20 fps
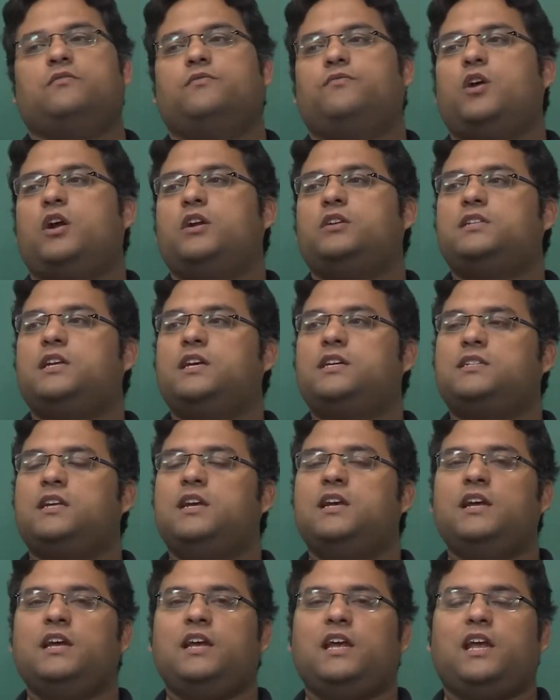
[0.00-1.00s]
Freud says
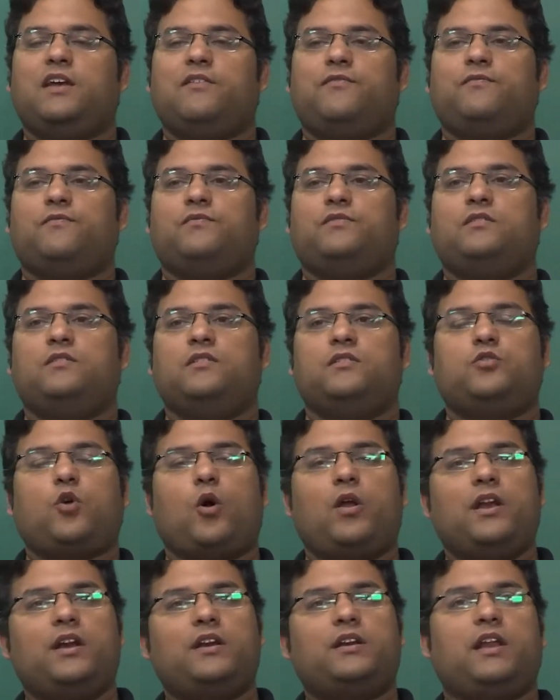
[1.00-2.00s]
if
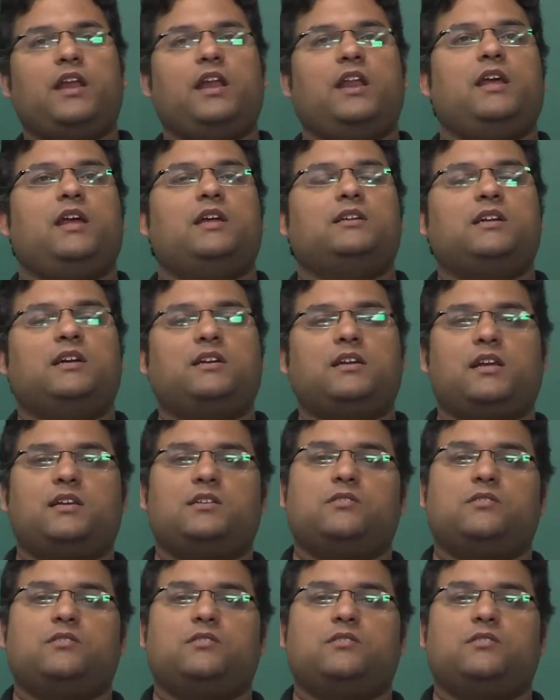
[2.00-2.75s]
toilet training etc.